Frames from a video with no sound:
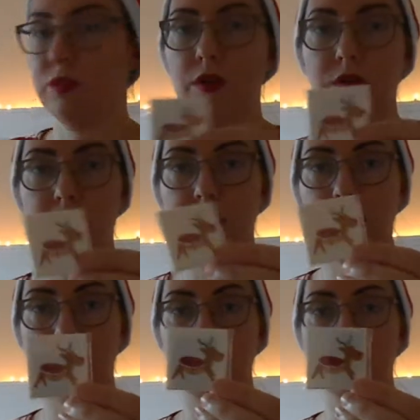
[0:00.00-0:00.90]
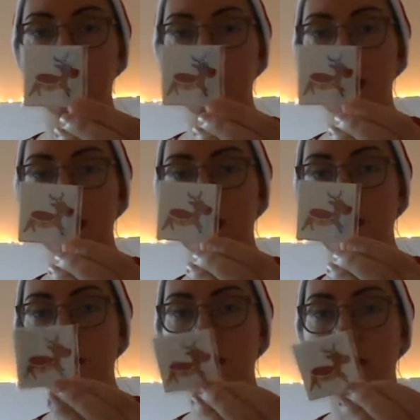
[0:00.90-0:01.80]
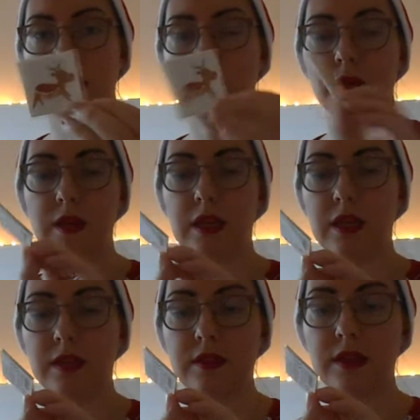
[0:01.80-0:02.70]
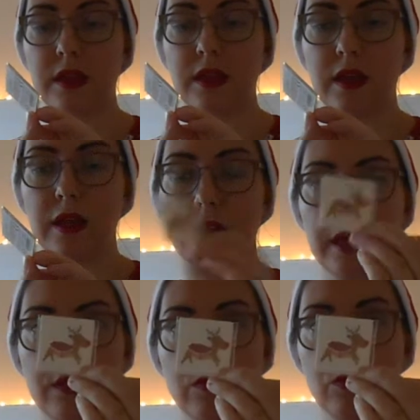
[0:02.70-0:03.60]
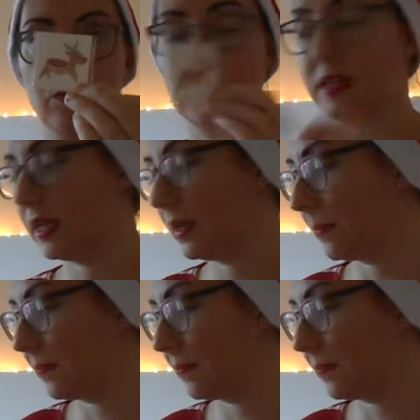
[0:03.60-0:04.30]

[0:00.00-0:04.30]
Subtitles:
got the little tattoos. That one is a reindeer.